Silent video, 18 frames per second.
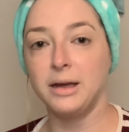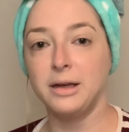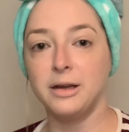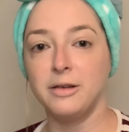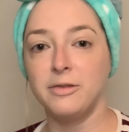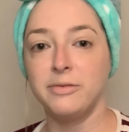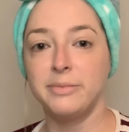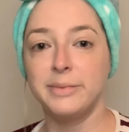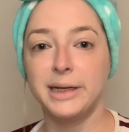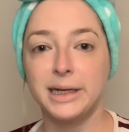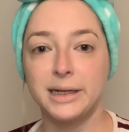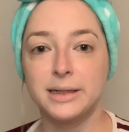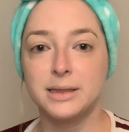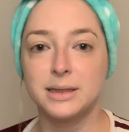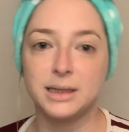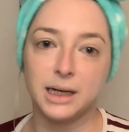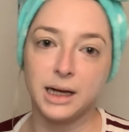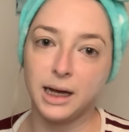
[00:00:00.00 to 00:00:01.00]
of
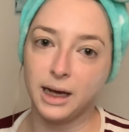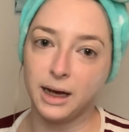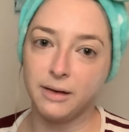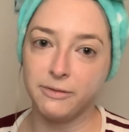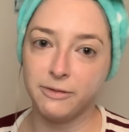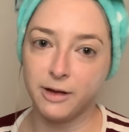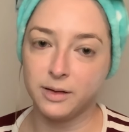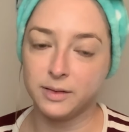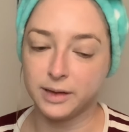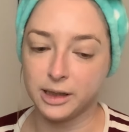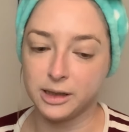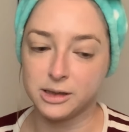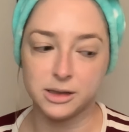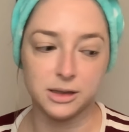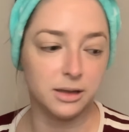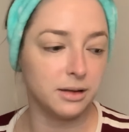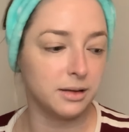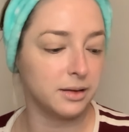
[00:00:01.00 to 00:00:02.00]
because I have
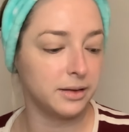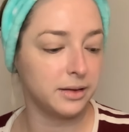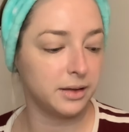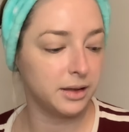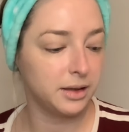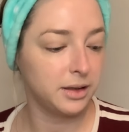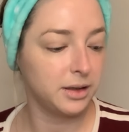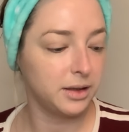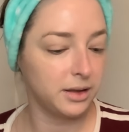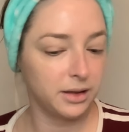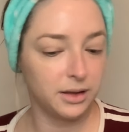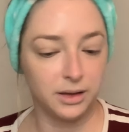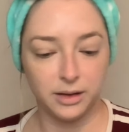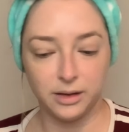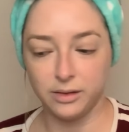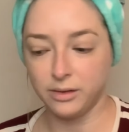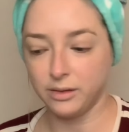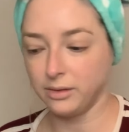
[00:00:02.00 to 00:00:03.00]
foundation on.
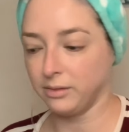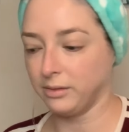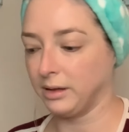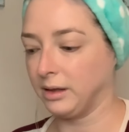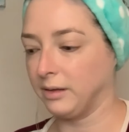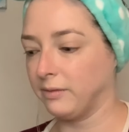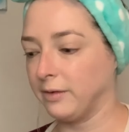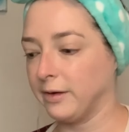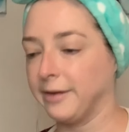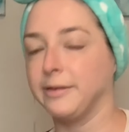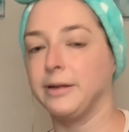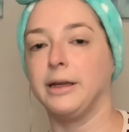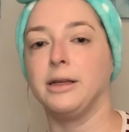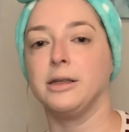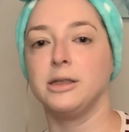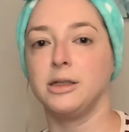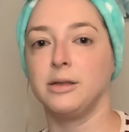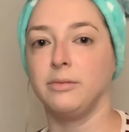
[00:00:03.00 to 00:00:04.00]
You don't need
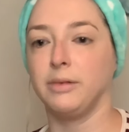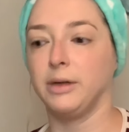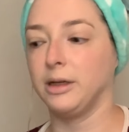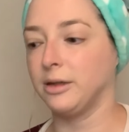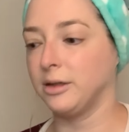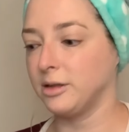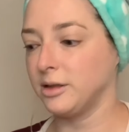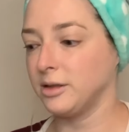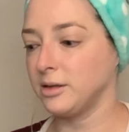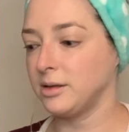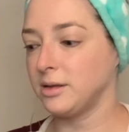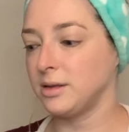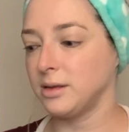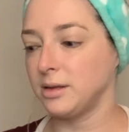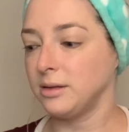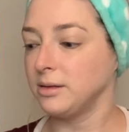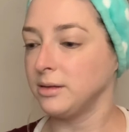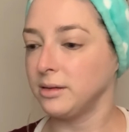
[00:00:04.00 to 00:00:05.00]
foundation when you're just,
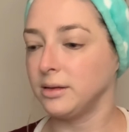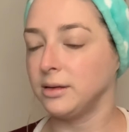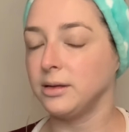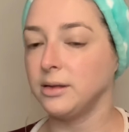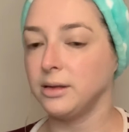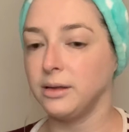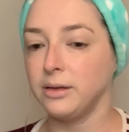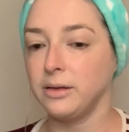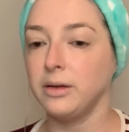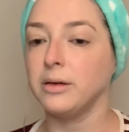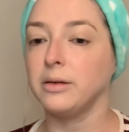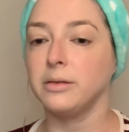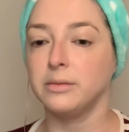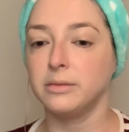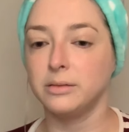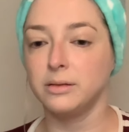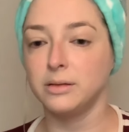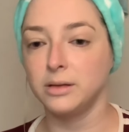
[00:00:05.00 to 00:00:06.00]
you know,
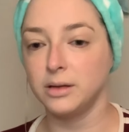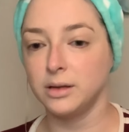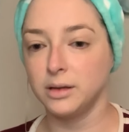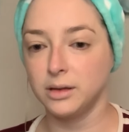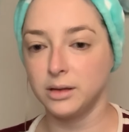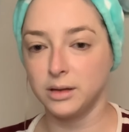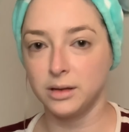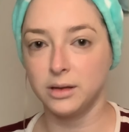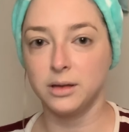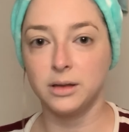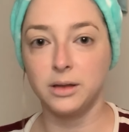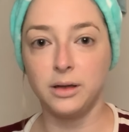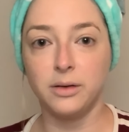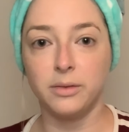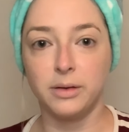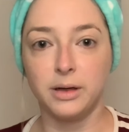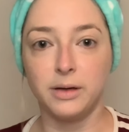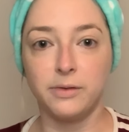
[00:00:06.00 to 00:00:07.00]

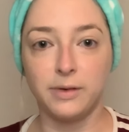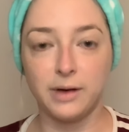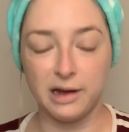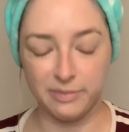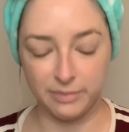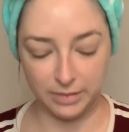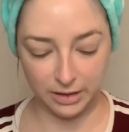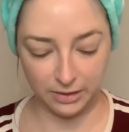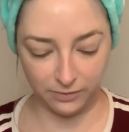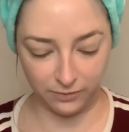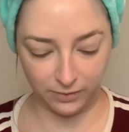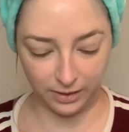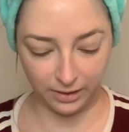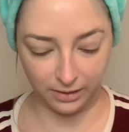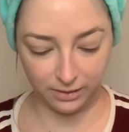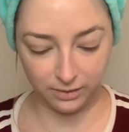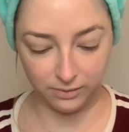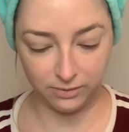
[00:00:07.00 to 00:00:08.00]
doing a 5-minute
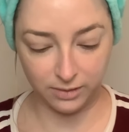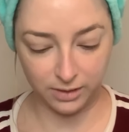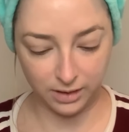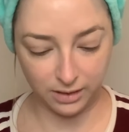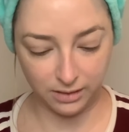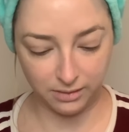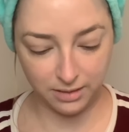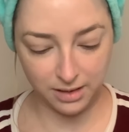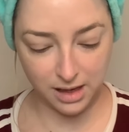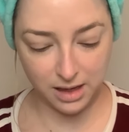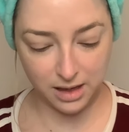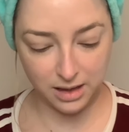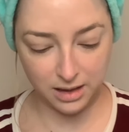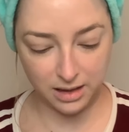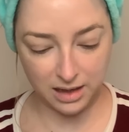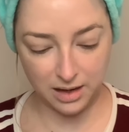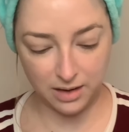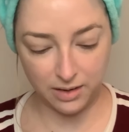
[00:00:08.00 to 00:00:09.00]
face and running late.
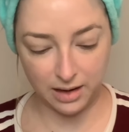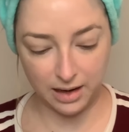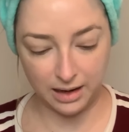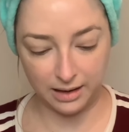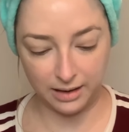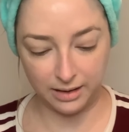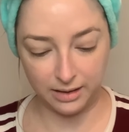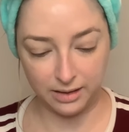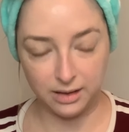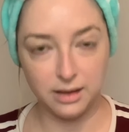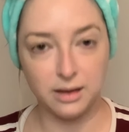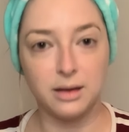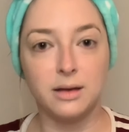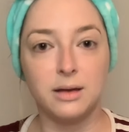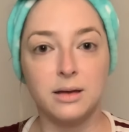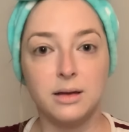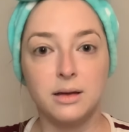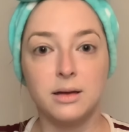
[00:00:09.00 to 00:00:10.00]
I
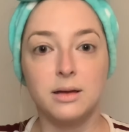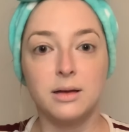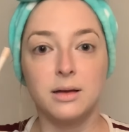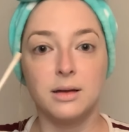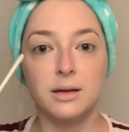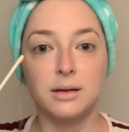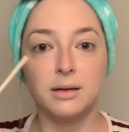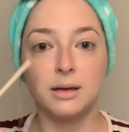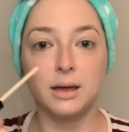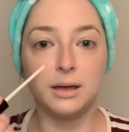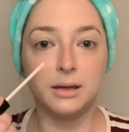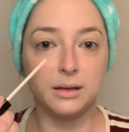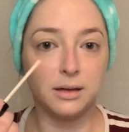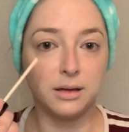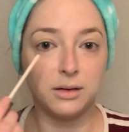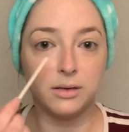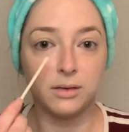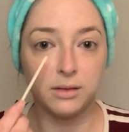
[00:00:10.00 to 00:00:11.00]
like
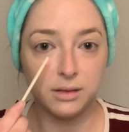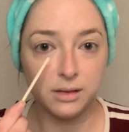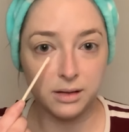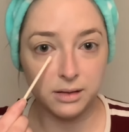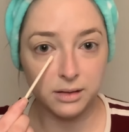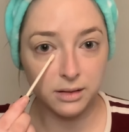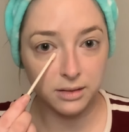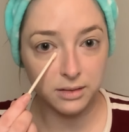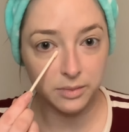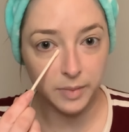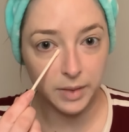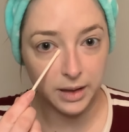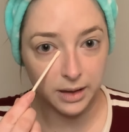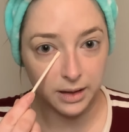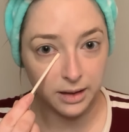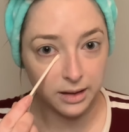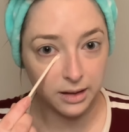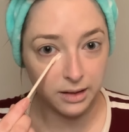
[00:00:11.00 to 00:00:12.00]
to use this under my
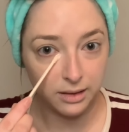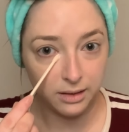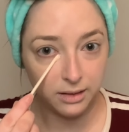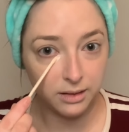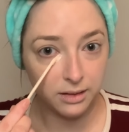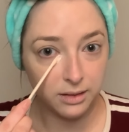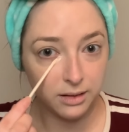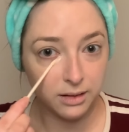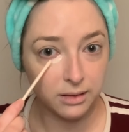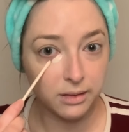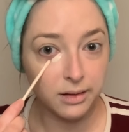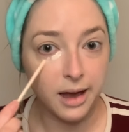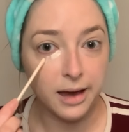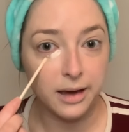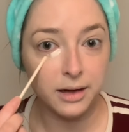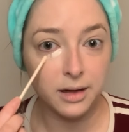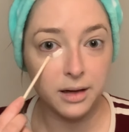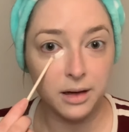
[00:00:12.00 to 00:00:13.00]
eyes, a
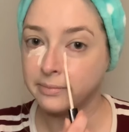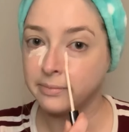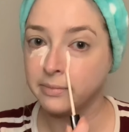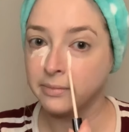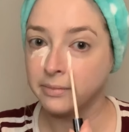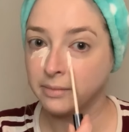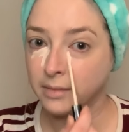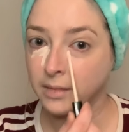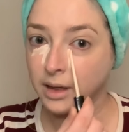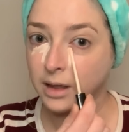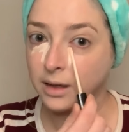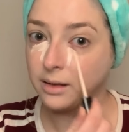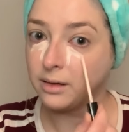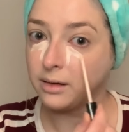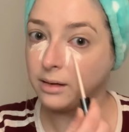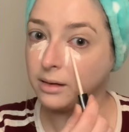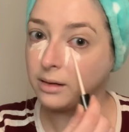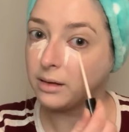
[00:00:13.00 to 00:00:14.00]
light
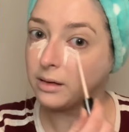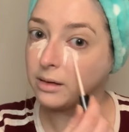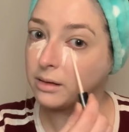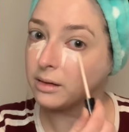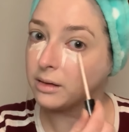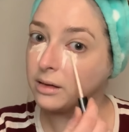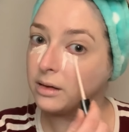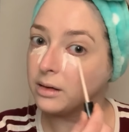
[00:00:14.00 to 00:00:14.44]
concealer.